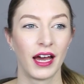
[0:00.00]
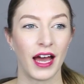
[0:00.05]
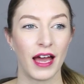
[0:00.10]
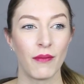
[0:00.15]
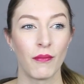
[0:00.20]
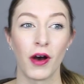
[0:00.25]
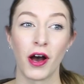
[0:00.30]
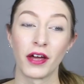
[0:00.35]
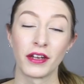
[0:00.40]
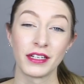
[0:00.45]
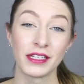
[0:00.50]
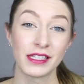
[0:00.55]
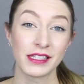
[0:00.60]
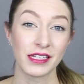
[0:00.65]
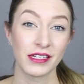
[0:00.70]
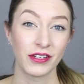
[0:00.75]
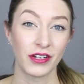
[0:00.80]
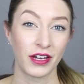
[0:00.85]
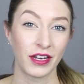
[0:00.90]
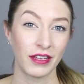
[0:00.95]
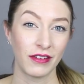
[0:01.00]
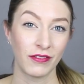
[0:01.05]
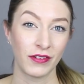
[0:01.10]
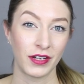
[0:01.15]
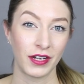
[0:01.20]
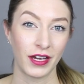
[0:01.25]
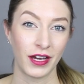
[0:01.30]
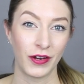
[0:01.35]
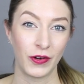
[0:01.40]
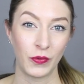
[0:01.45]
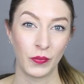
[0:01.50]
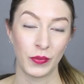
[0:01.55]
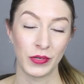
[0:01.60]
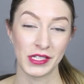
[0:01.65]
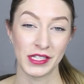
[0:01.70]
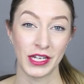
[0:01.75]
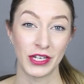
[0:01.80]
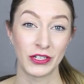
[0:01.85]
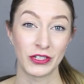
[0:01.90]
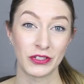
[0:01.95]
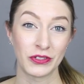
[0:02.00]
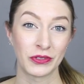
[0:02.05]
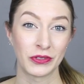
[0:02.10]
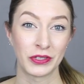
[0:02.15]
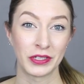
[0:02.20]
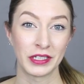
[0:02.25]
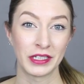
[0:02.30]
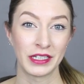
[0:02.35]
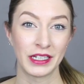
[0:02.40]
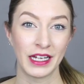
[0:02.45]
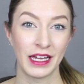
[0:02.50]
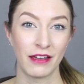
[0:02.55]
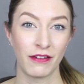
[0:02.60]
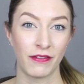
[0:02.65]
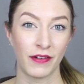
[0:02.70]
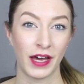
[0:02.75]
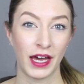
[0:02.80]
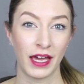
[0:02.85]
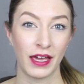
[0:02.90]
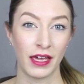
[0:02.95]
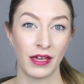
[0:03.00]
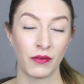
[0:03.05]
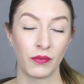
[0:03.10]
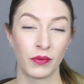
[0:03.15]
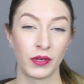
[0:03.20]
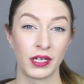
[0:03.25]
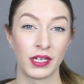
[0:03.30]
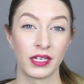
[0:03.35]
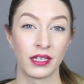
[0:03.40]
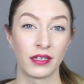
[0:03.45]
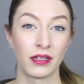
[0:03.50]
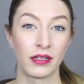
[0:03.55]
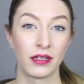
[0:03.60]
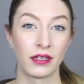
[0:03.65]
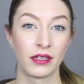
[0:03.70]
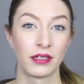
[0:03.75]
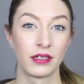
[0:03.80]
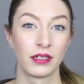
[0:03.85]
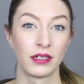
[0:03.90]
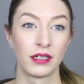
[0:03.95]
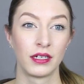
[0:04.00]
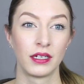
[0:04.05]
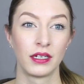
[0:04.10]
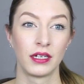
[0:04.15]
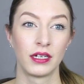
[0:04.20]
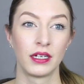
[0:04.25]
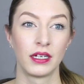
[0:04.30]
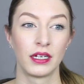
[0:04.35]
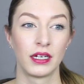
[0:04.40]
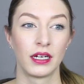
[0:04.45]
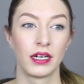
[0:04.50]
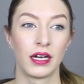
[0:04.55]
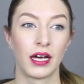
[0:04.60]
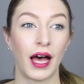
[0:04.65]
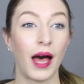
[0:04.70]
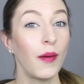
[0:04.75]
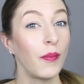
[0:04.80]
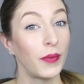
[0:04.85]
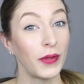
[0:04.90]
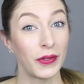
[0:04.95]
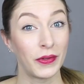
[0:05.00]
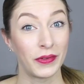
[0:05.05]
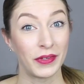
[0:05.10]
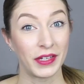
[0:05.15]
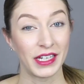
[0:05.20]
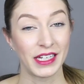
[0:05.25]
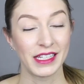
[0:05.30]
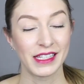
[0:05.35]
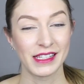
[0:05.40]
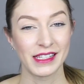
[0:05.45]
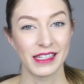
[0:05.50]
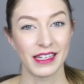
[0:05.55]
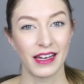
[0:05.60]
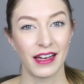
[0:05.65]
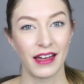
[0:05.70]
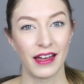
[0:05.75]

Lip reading: I'm honestly not even 100% sure if I will upload this.